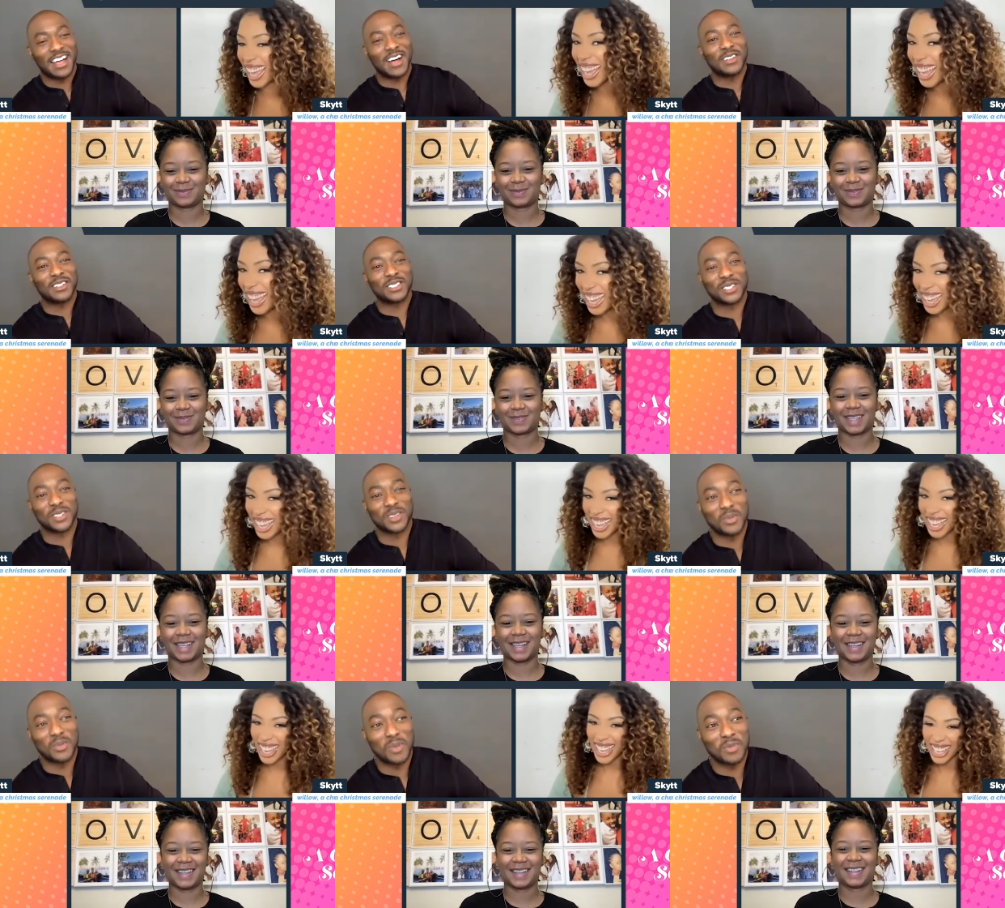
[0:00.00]

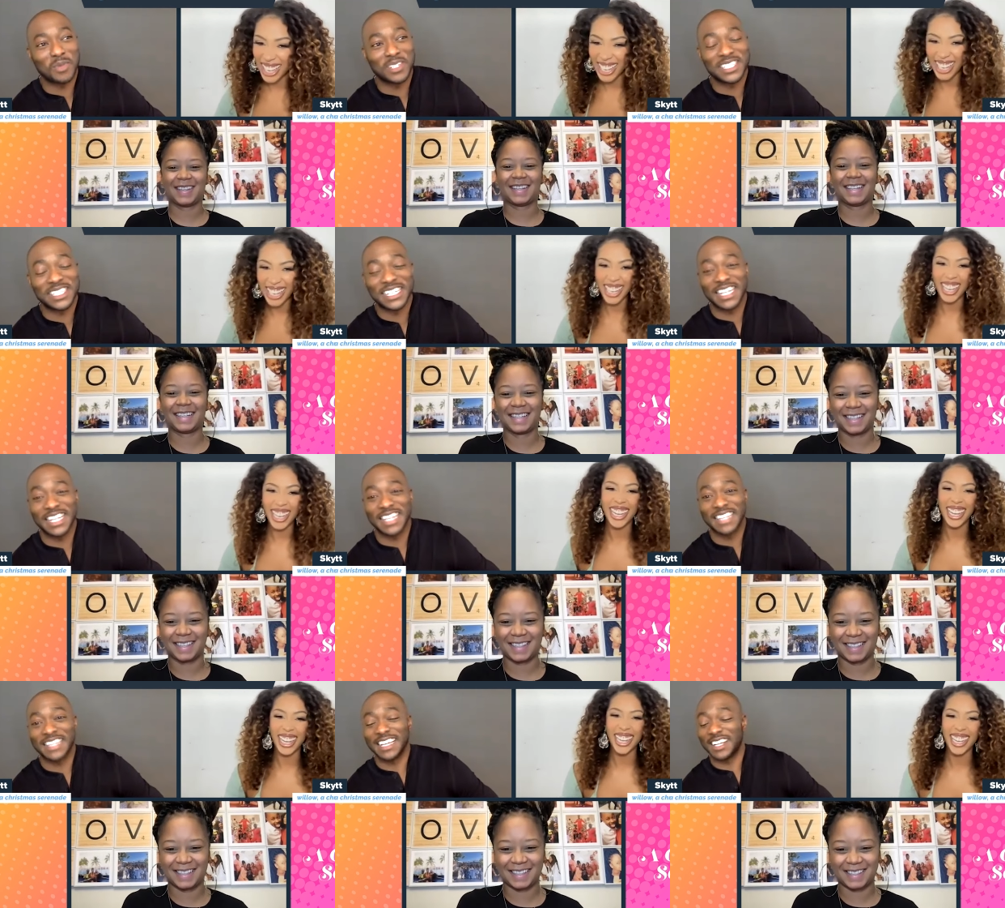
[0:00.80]
Speaker 1: also remember
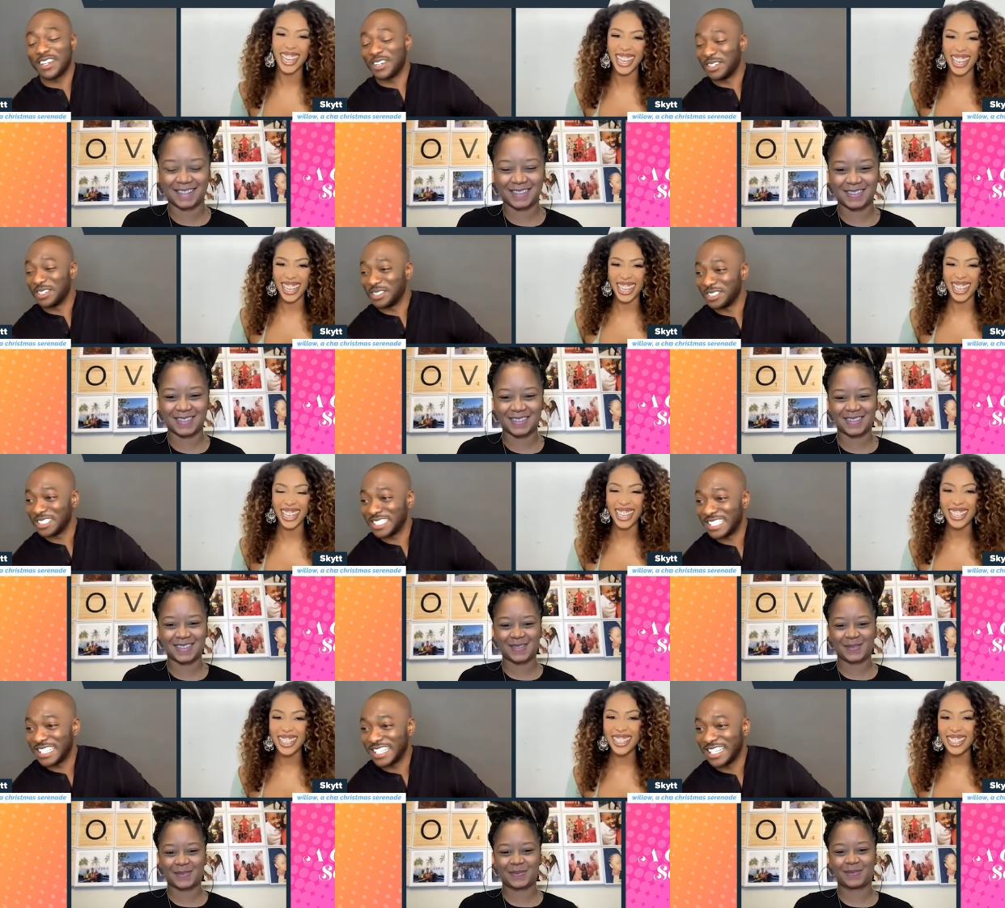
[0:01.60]
saying that
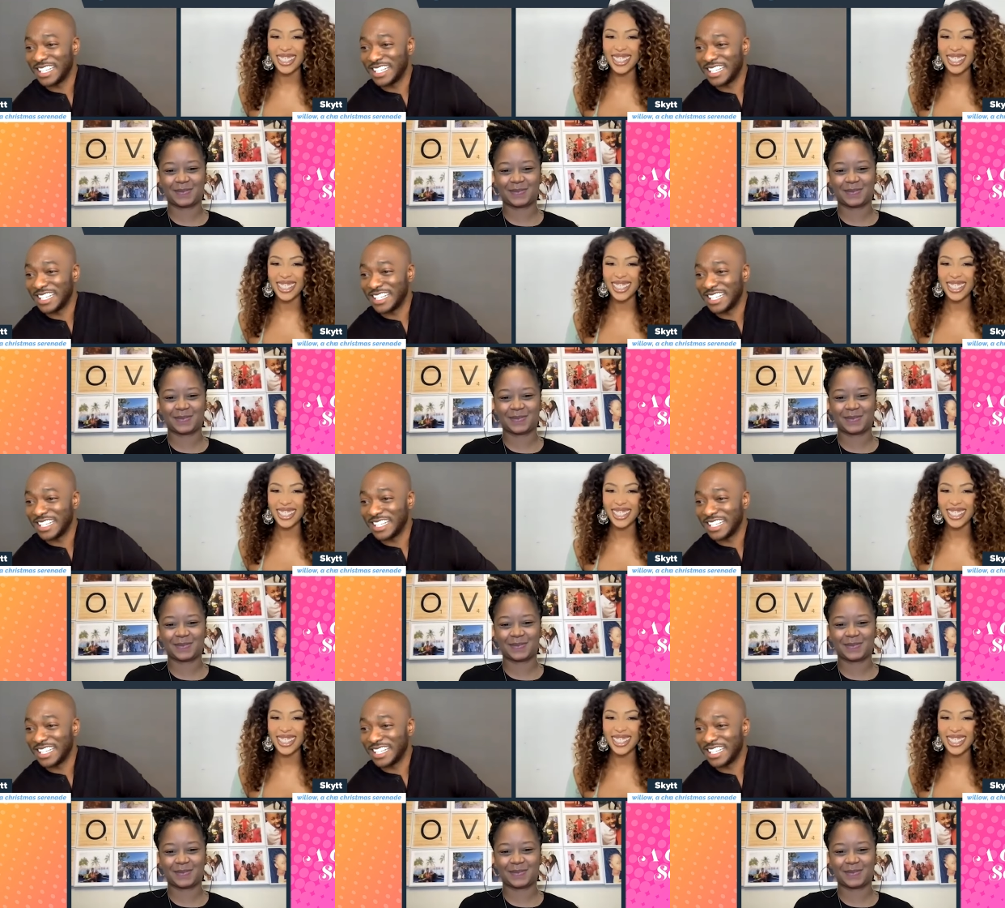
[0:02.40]
goes,